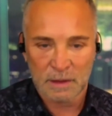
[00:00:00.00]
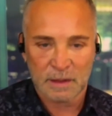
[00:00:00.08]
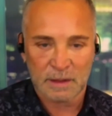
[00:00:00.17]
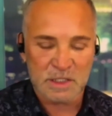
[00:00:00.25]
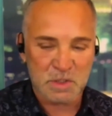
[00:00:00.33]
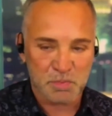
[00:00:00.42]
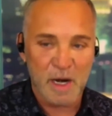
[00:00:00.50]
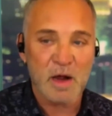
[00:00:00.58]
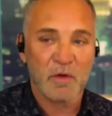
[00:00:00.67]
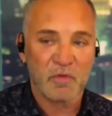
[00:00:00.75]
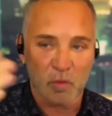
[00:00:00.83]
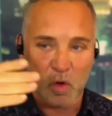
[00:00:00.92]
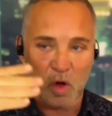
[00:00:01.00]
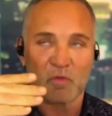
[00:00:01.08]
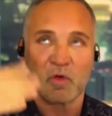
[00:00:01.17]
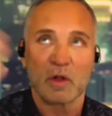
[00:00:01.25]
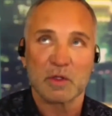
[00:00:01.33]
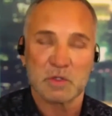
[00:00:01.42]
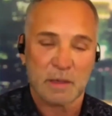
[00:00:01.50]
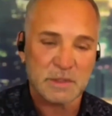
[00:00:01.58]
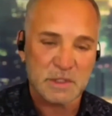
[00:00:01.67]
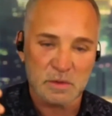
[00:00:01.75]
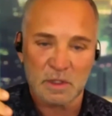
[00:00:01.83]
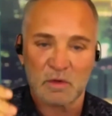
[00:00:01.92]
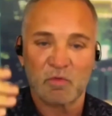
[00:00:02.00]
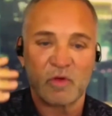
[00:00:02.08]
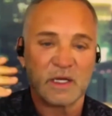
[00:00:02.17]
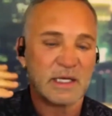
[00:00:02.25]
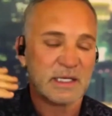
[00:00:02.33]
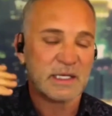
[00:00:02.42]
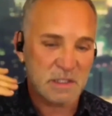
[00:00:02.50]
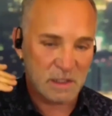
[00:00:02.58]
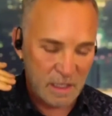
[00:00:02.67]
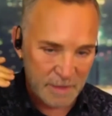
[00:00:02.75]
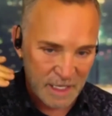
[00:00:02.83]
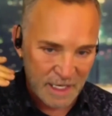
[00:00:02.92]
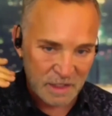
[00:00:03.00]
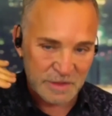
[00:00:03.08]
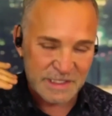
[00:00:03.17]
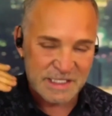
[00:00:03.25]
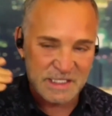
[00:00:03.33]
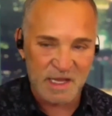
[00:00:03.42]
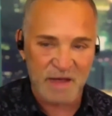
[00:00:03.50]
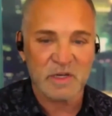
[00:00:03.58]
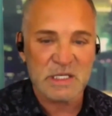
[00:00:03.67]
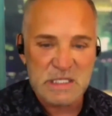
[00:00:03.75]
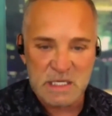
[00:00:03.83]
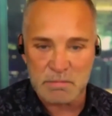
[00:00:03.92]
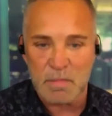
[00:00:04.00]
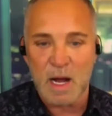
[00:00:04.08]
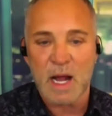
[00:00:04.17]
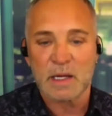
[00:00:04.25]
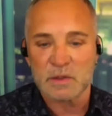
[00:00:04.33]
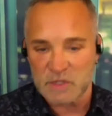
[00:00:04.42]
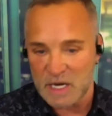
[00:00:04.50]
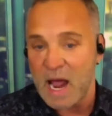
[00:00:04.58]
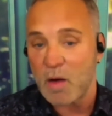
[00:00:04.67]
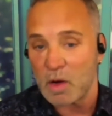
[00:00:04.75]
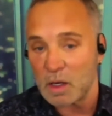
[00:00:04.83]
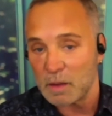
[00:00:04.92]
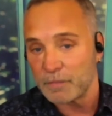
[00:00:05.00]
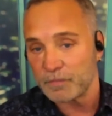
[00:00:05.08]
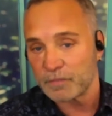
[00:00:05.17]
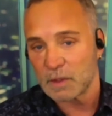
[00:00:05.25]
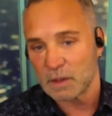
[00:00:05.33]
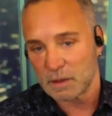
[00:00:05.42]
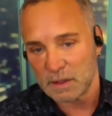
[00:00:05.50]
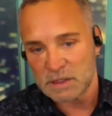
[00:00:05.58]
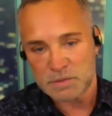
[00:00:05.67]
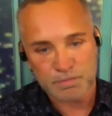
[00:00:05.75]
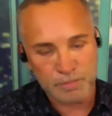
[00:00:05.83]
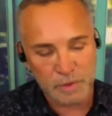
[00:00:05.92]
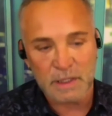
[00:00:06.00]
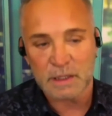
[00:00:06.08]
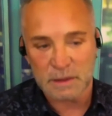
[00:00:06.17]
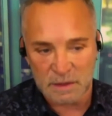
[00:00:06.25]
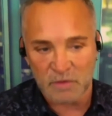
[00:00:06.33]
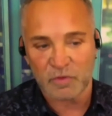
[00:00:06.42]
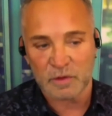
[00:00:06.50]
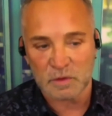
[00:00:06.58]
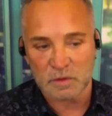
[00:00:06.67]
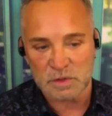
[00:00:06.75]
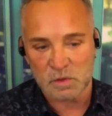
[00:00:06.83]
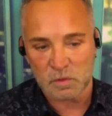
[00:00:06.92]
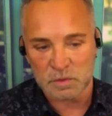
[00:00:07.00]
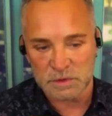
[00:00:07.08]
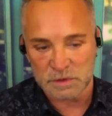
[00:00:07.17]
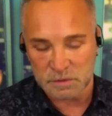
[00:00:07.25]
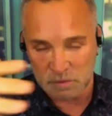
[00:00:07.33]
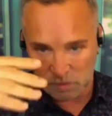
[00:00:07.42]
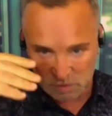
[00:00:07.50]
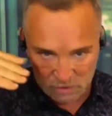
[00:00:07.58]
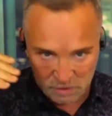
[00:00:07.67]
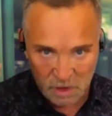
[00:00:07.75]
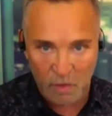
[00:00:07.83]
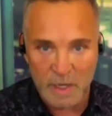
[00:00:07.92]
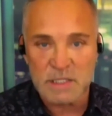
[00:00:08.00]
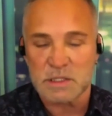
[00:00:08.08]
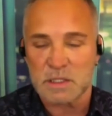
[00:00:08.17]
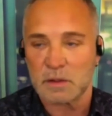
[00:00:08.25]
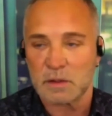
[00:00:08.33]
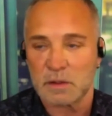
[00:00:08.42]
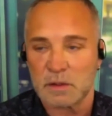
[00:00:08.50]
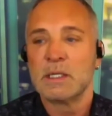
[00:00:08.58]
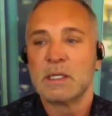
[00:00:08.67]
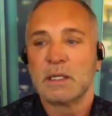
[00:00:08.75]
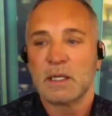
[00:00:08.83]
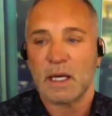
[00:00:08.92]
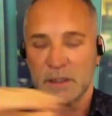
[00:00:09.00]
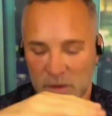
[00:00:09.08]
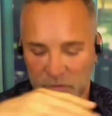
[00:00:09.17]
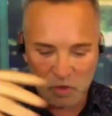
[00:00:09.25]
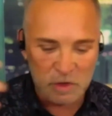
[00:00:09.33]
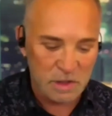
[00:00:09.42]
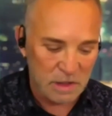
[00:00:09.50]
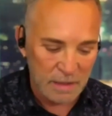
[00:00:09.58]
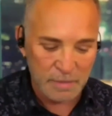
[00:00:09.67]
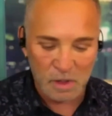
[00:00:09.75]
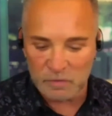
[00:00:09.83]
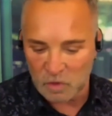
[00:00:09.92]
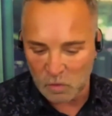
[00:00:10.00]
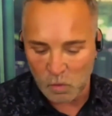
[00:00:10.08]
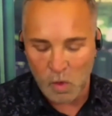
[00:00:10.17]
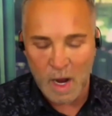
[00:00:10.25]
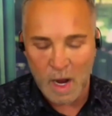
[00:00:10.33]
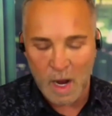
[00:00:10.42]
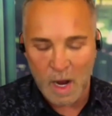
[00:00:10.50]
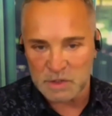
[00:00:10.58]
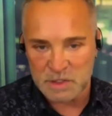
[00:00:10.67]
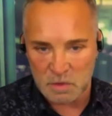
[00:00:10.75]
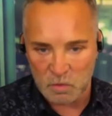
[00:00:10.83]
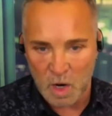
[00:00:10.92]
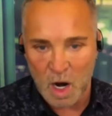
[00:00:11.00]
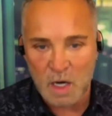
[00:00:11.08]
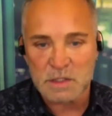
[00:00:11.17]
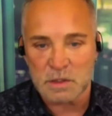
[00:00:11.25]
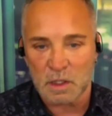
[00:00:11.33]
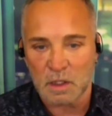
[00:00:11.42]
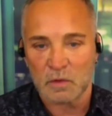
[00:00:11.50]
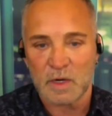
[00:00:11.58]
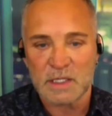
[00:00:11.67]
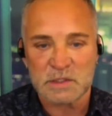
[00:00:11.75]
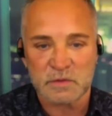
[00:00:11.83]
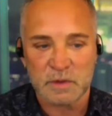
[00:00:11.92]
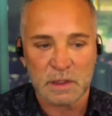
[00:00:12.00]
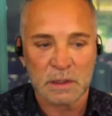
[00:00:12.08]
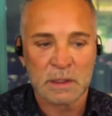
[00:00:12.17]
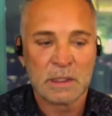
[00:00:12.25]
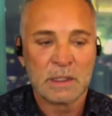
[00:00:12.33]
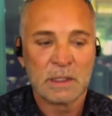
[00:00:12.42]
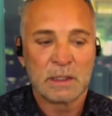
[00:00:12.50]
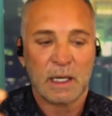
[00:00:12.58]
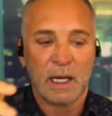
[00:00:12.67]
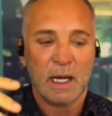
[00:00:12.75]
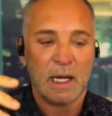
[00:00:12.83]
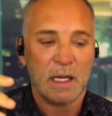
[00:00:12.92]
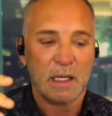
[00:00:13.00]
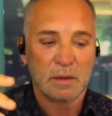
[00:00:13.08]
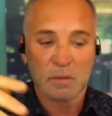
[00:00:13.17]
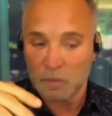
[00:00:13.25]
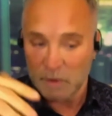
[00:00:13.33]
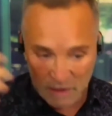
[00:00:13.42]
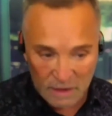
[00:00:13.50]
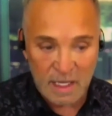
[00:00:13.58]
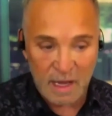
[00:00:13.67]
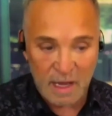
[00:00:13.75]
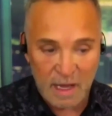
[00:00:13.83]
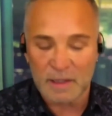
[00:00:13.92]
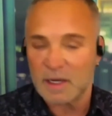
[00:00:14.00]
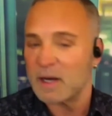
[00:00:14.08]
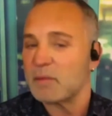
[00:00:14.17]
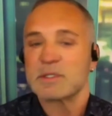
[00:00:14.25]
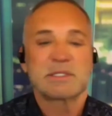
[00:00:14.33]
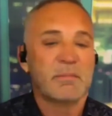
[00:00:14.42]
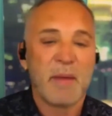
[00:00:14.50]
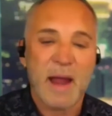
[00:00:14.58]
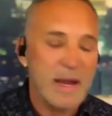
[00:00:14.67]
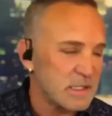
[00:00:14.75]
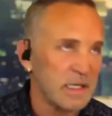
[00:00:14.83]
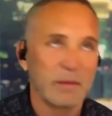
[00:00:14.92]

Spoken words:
And the spray off the waterfall that drops 200 feet is coming at you at 70 miles an hour. Yeah. It's pretty difficult to go into. And of course, you're climbing over wet, mossy rocks and all the rest of it. And we did get behind that. It was amazing.